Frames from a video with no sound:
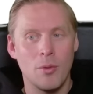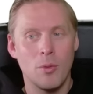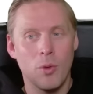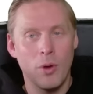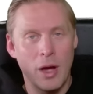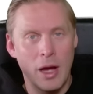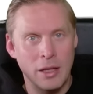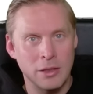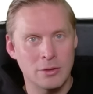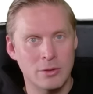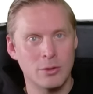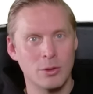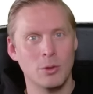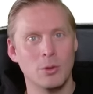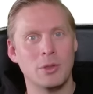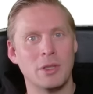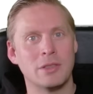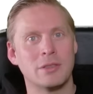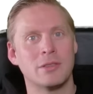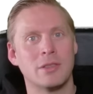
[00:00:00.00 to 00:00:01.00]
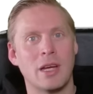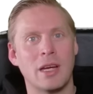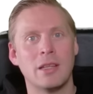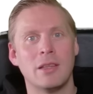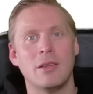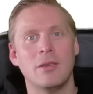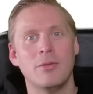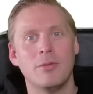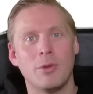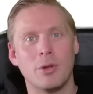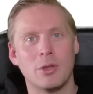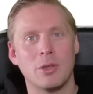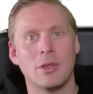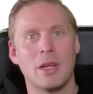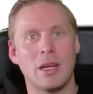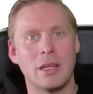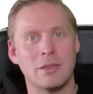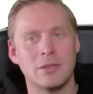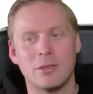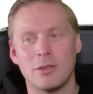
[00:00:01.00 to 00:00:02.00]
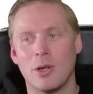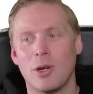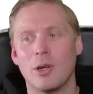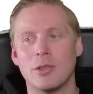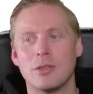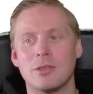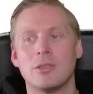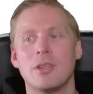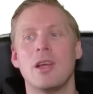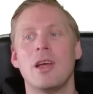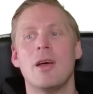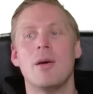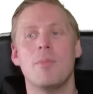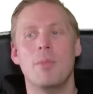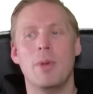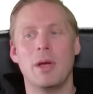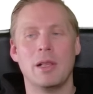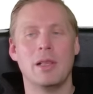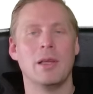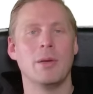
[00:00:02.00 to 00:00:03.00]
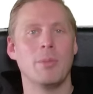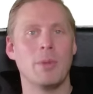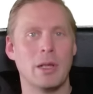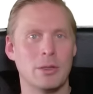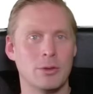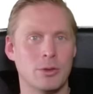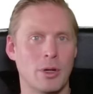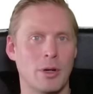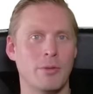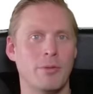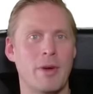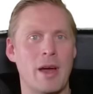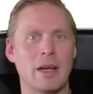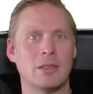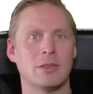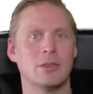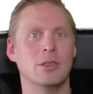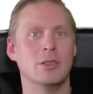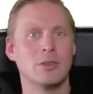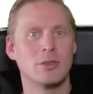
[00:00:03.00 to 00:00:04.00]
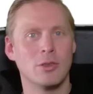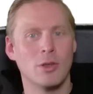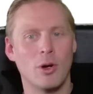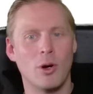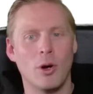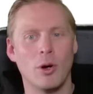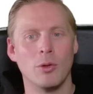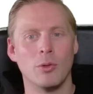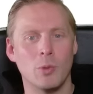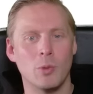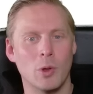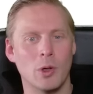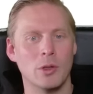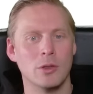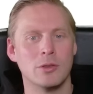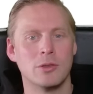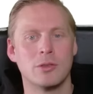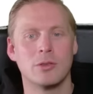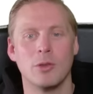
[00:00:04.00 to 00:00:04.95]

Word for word: as soon as 1939 starts building military factories onwards.